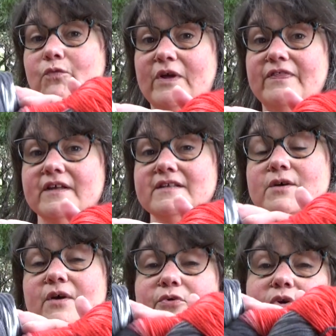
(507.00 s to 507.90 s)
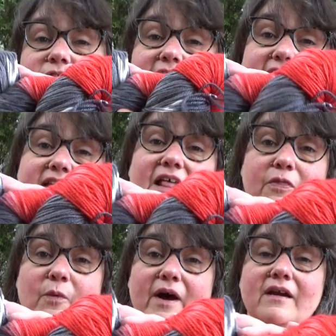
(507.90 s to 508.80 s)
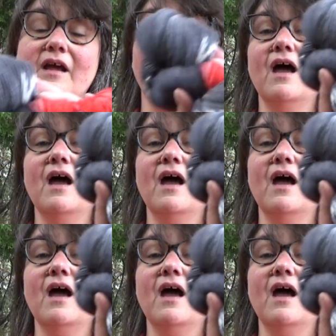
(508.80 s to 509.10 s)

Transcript: with it. So I thought if I get another one,